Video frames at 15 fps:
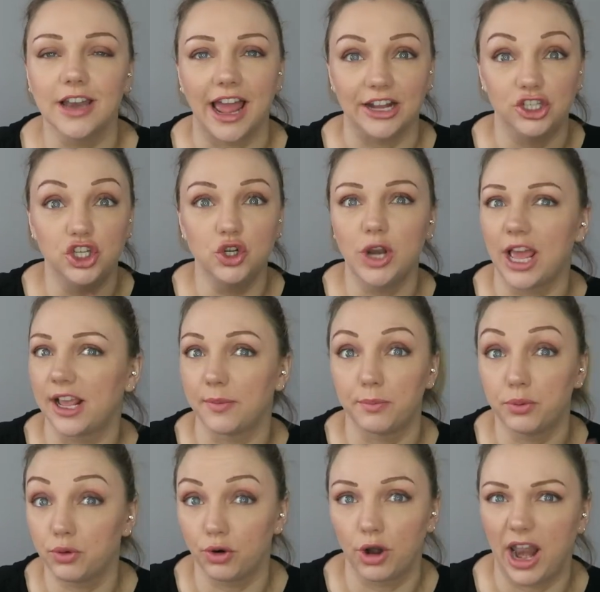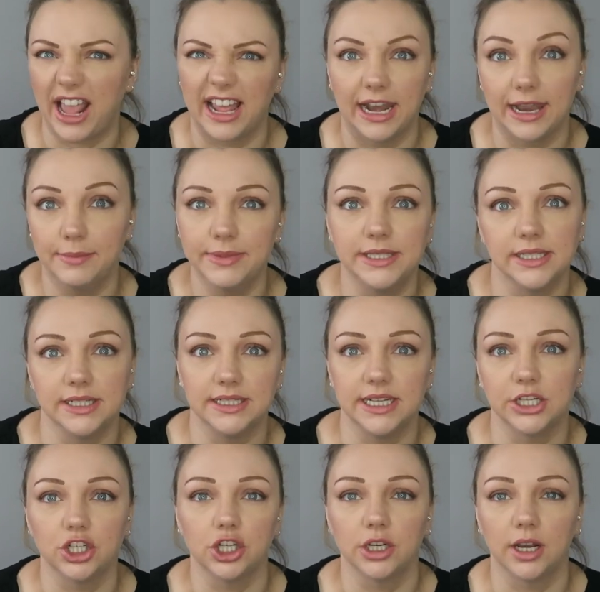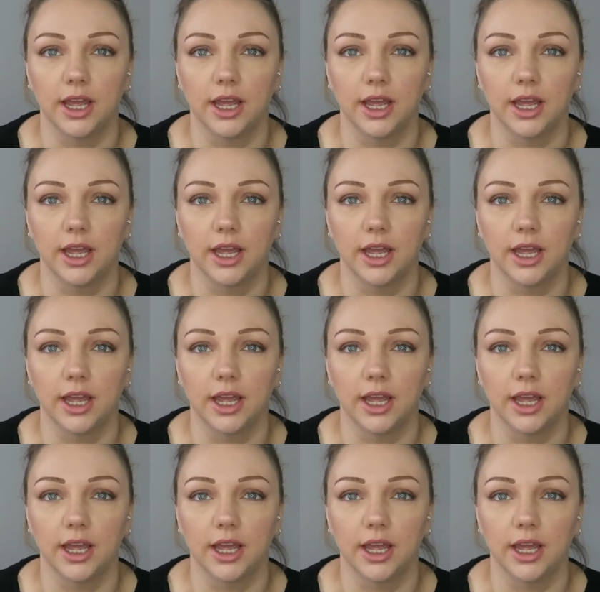Like, do like a limited edition.